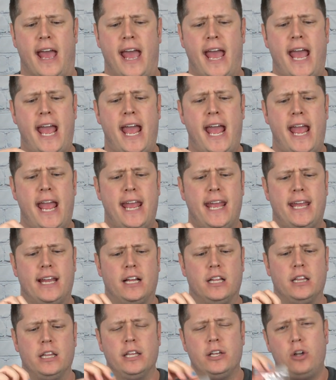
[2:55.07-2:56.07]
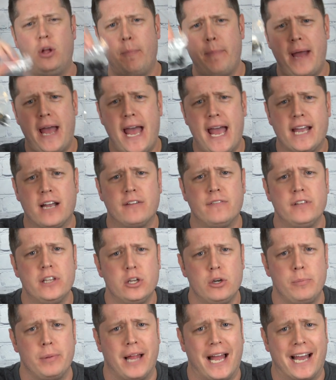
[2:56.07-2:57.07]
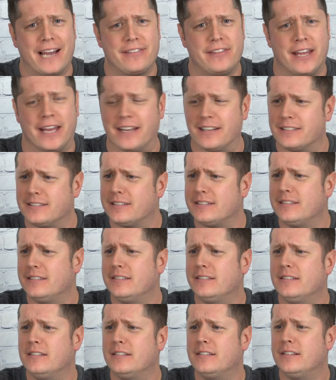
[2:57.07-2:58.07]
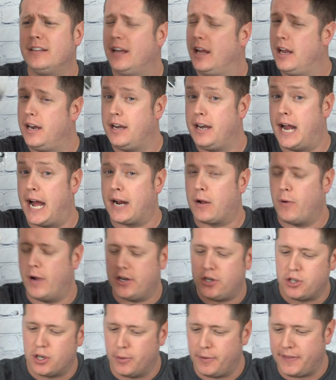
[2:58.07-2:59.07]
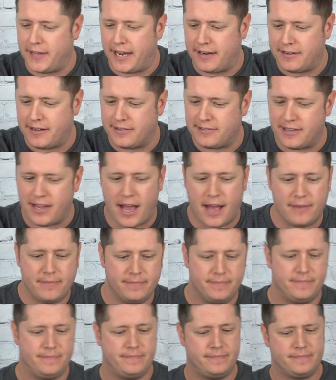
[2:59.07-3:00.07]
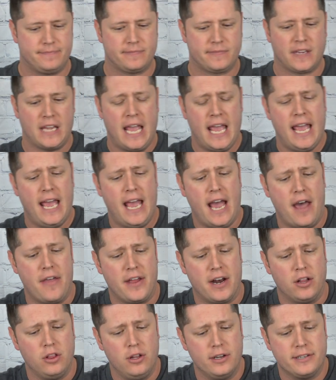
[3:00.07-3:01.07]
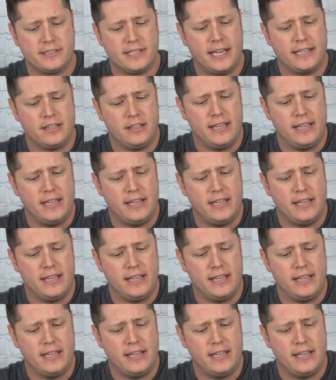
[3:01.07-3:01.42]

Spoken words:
A little bag of little black things. Not quite sure what that does yet. And then it looks like the